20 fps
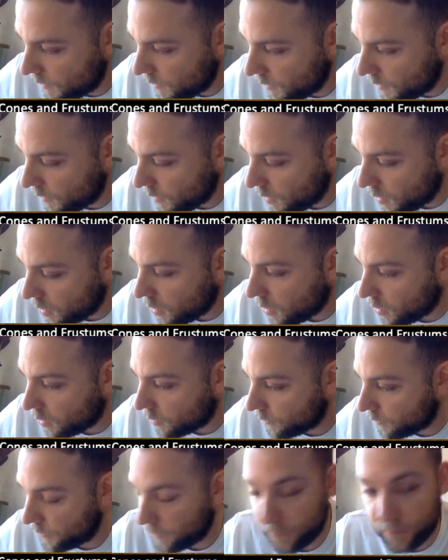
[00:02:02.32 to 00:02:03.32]

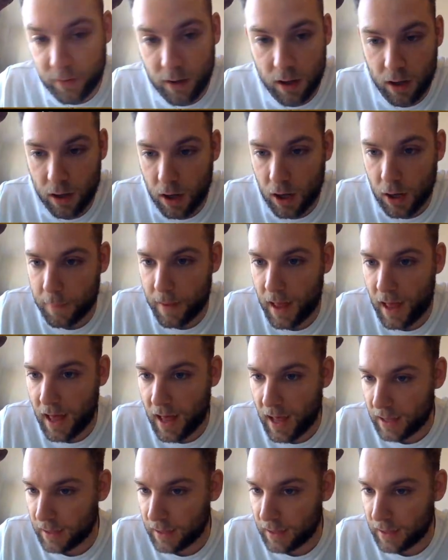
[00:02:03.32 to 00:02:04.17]
of a